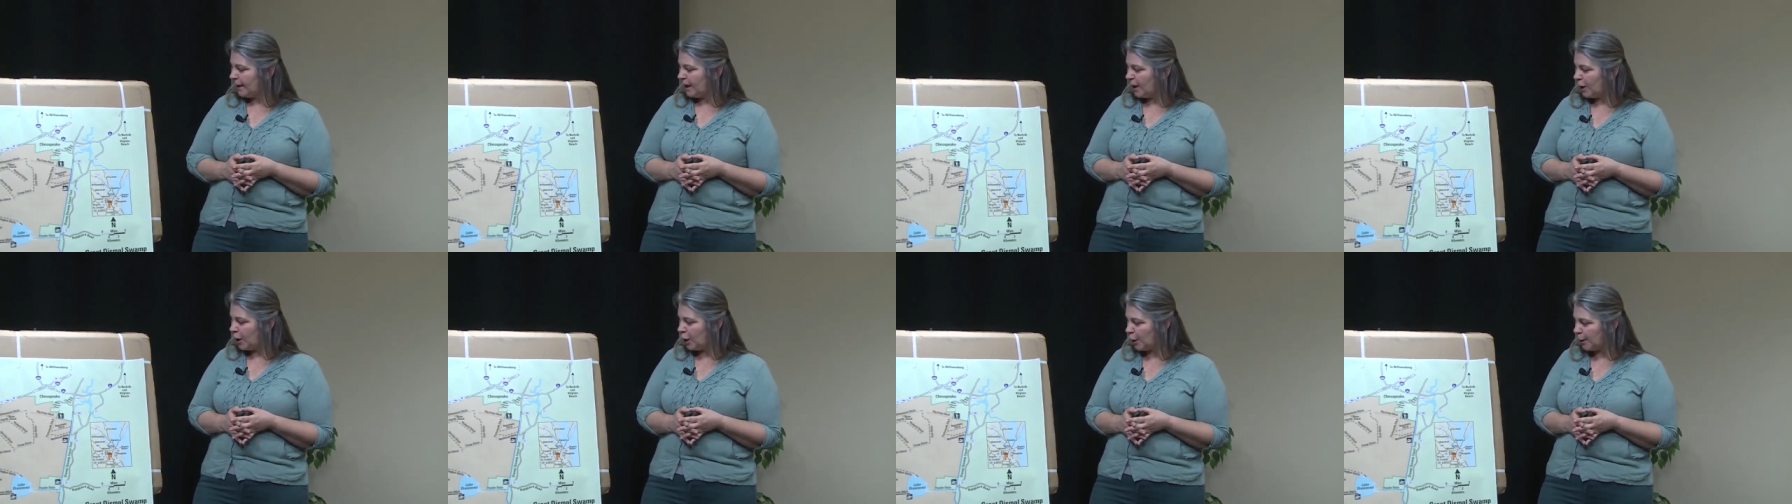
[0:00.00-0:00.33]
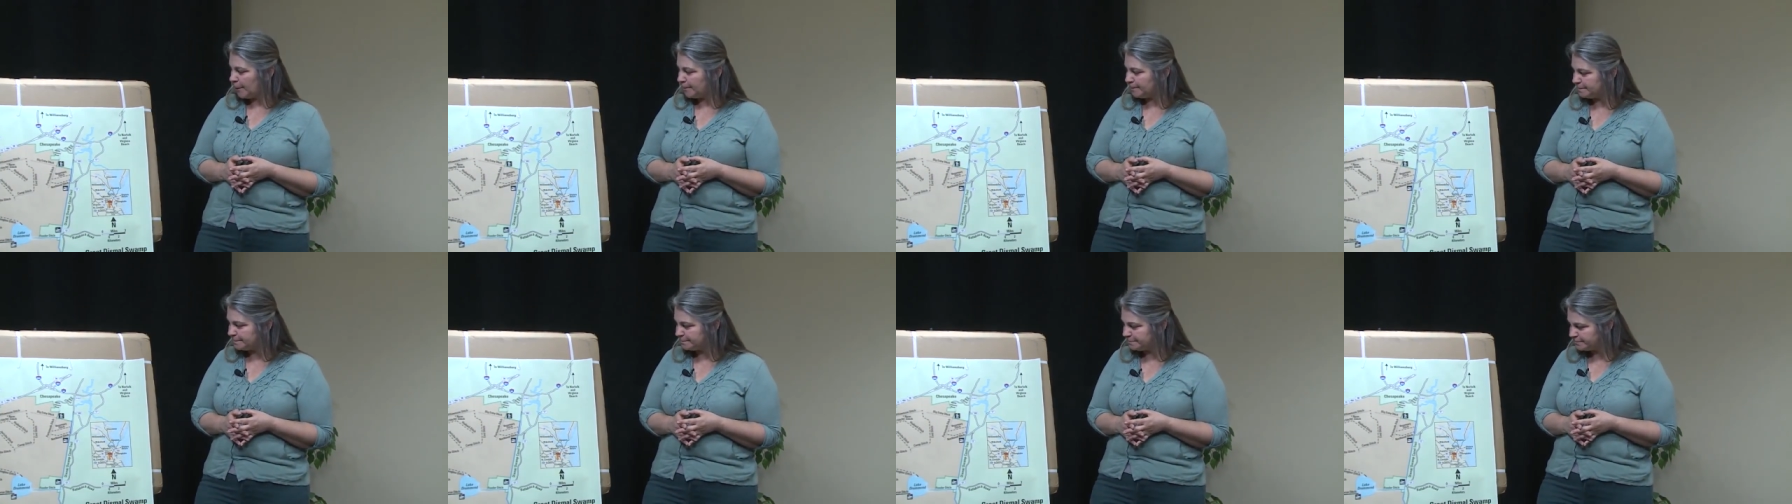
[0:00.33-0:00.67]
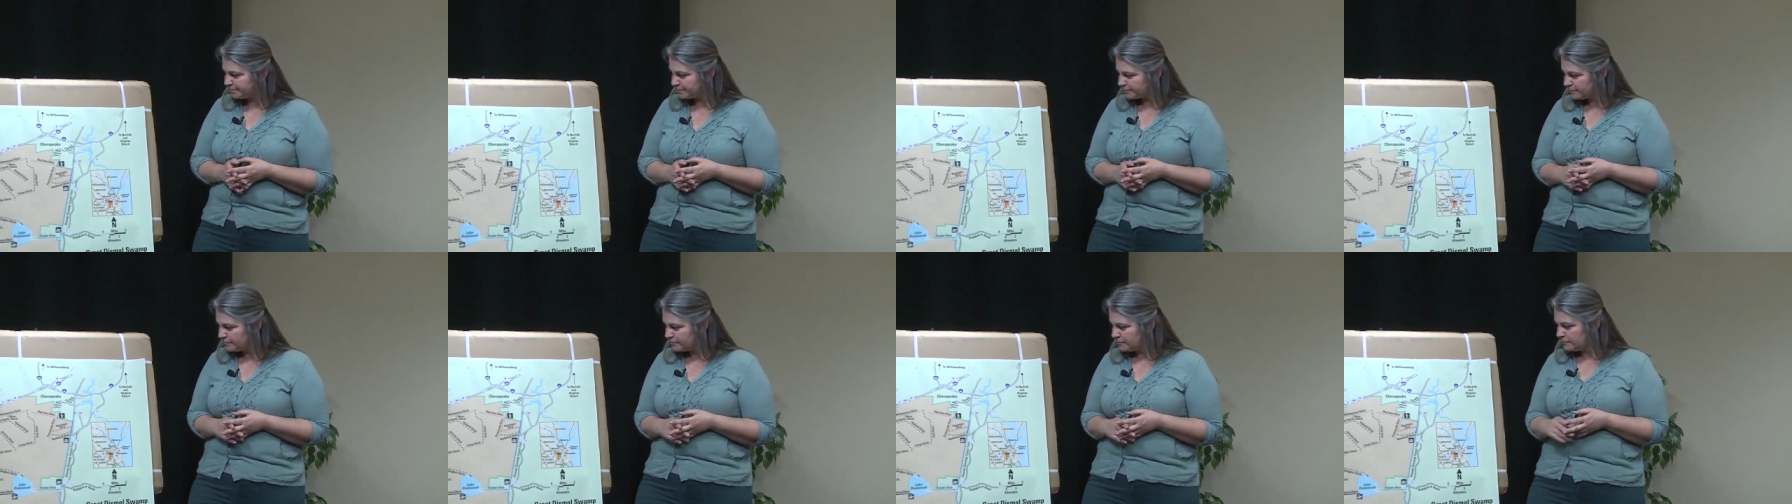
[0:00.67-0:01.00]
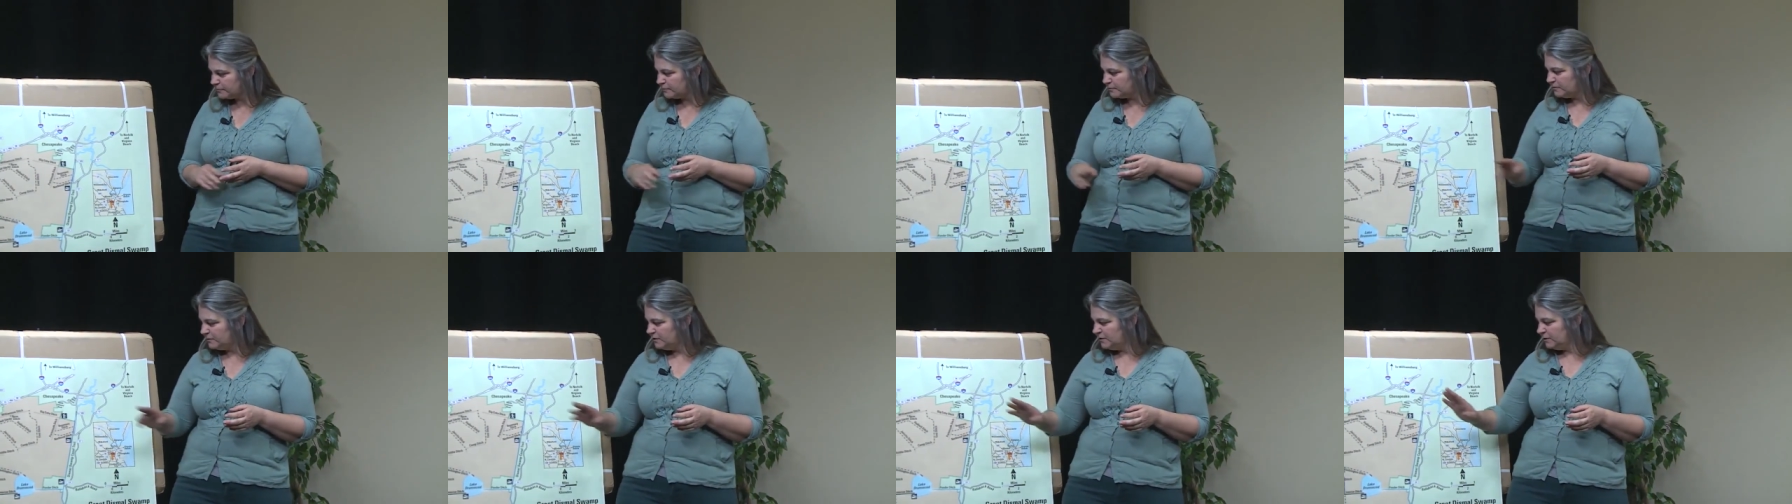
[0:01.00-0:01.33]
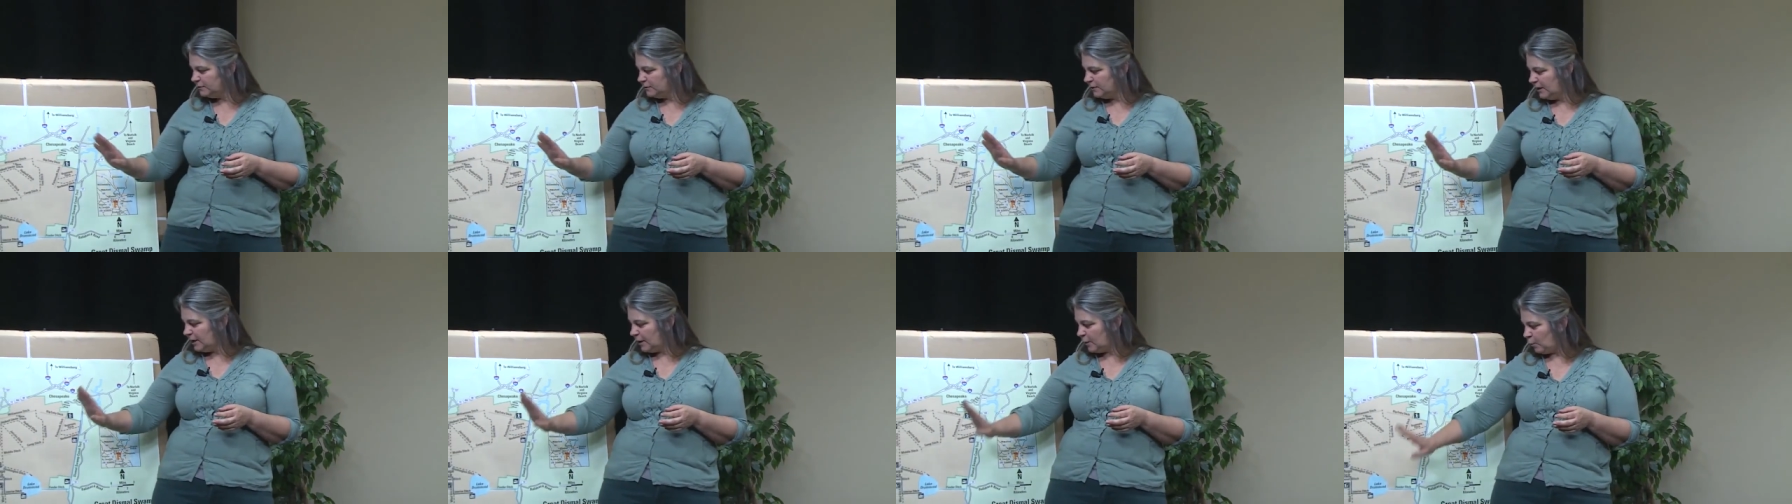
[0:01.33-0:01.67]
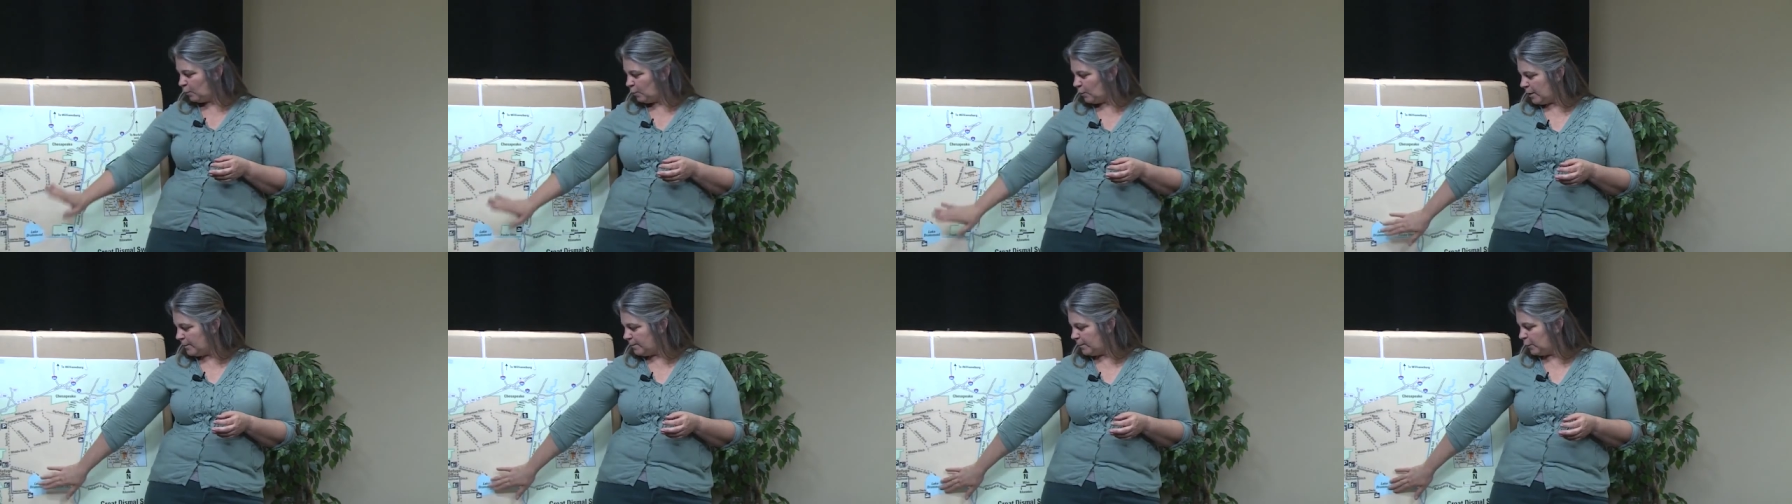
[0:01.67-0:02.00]
Um, at
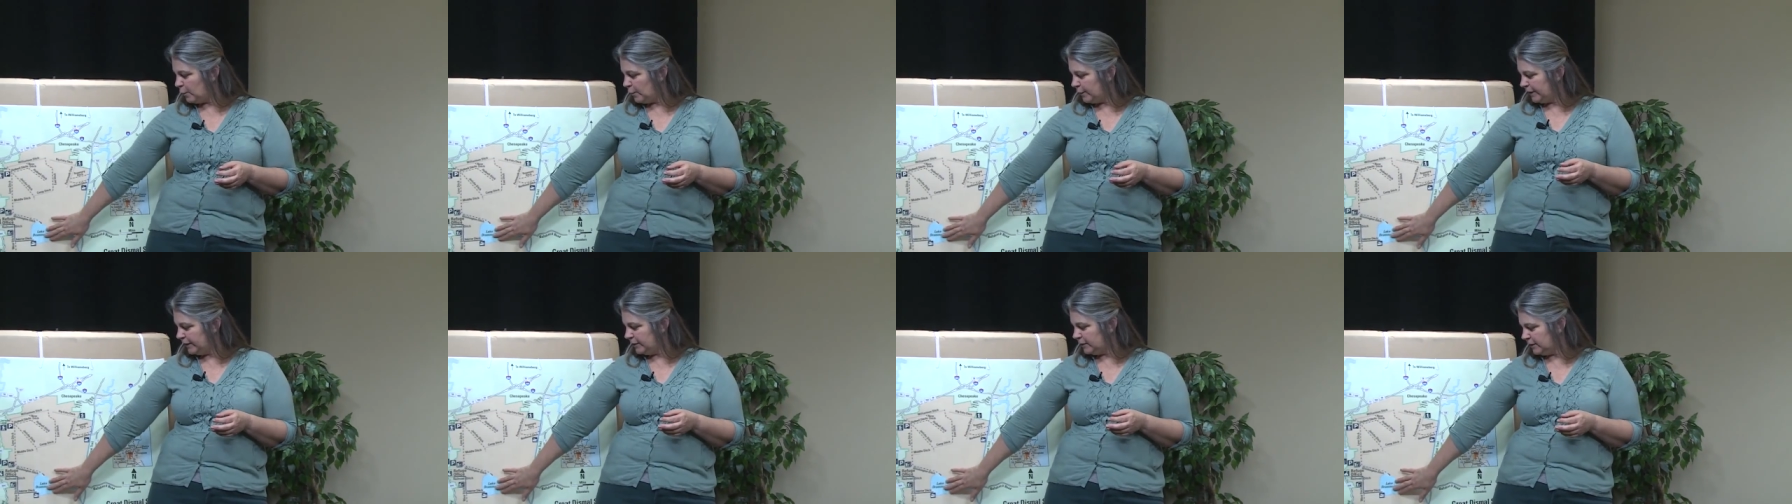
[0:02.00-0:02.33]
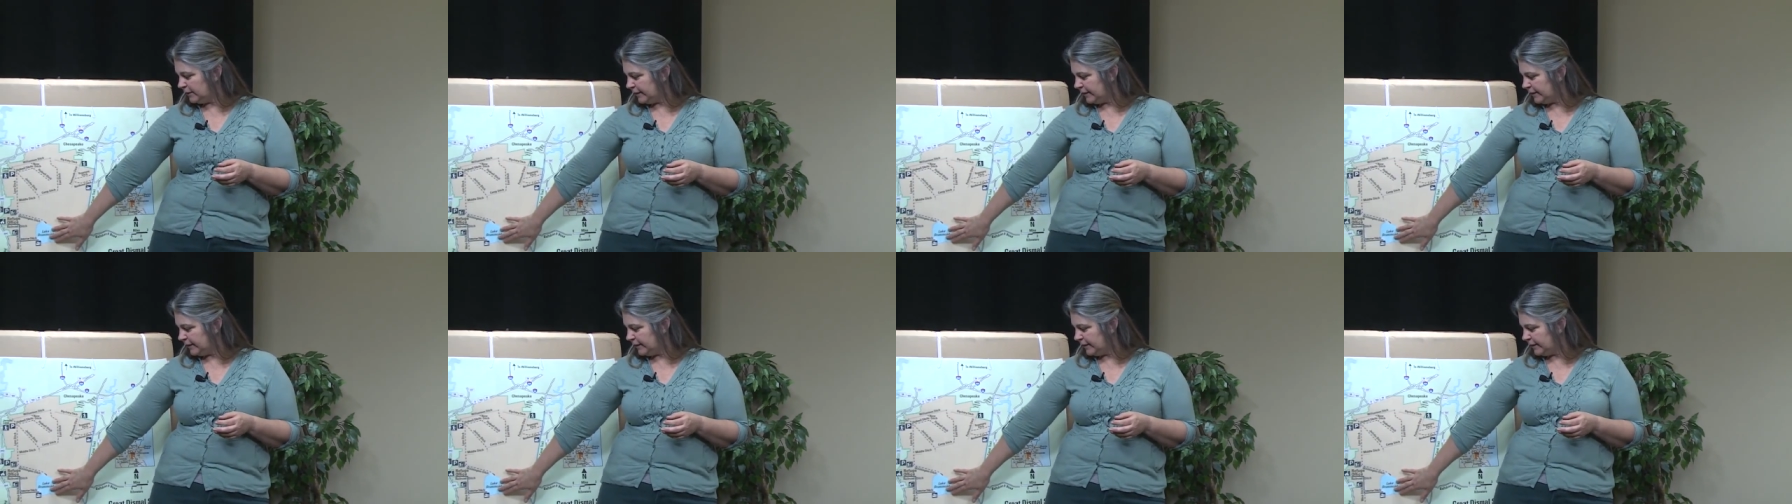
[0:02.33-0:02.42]
one point,